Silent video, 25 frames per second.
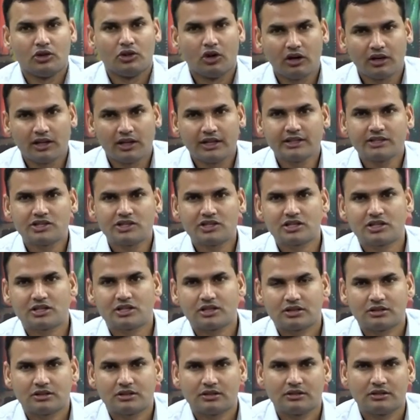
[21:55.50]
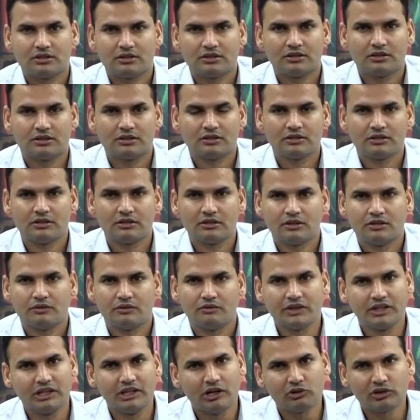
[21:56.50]
knowledge
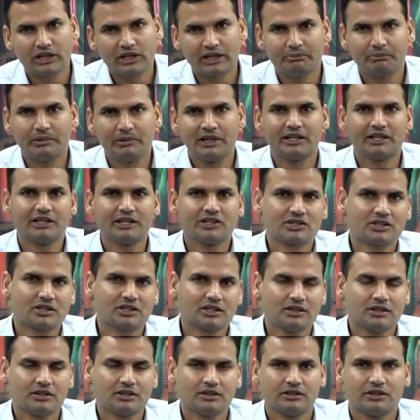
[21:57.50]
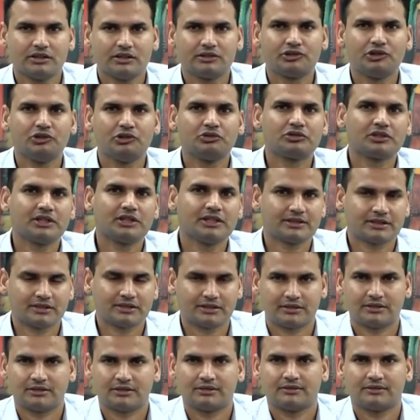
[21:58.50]
without application is useless.